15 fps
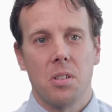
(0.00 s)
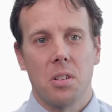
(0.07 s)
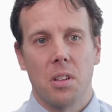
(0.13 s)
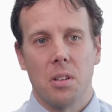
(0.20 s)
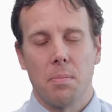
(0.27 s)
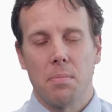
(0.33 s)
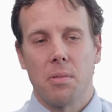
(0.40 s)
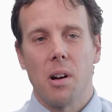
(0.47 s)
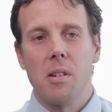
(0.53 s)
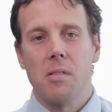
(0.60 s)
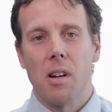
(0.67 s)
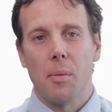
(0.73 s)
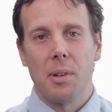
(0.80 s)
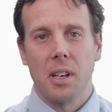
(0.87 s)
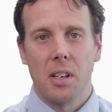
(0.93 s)
to the
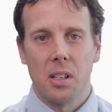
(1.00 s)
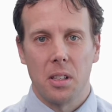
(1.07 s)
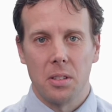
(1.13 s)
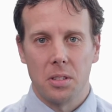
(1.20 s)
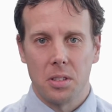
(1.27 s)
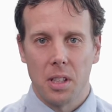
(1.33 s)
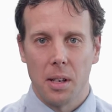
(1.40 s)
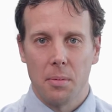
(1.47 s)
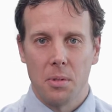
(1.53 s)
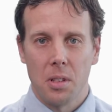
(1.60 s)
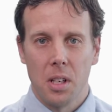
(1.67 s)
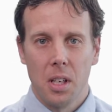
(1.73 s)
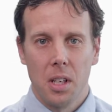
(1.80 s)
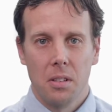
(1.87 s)
programming concepts.